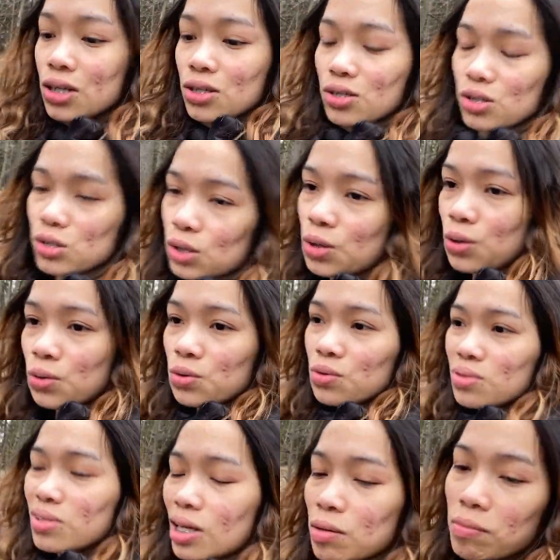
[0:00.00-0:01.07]
So
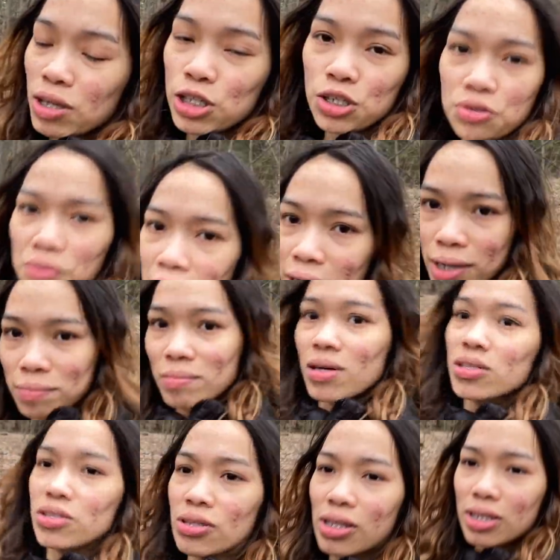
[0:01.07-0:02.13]
not much crime
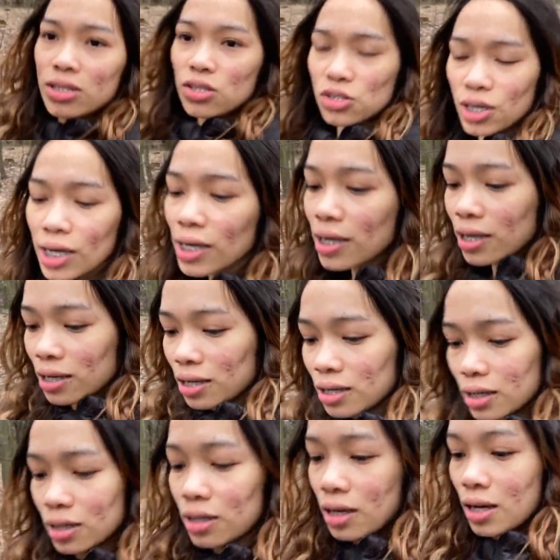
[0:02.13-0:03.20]
actually in Czech
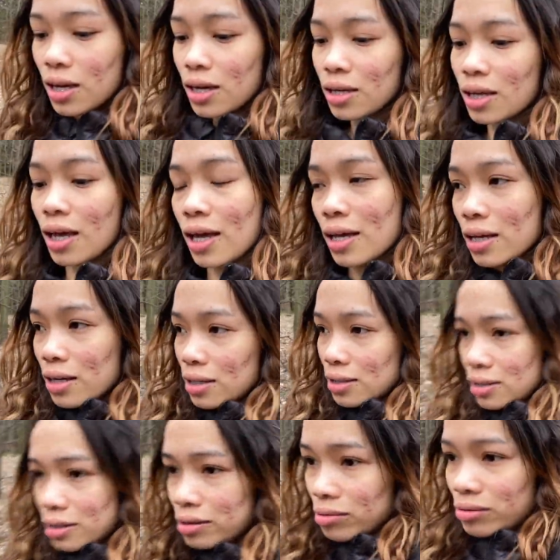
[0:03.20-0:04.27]

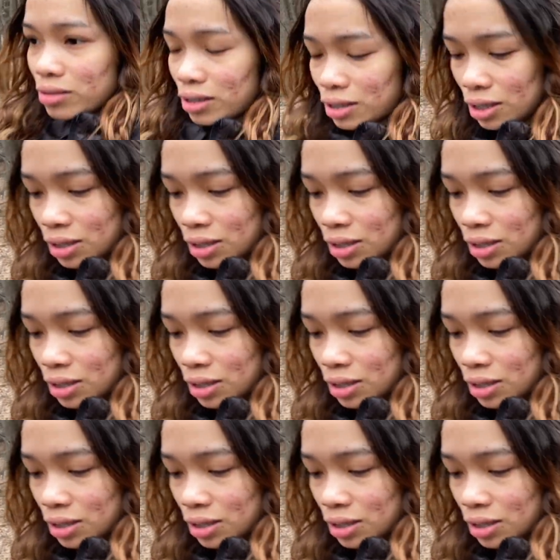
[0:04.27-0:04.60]
and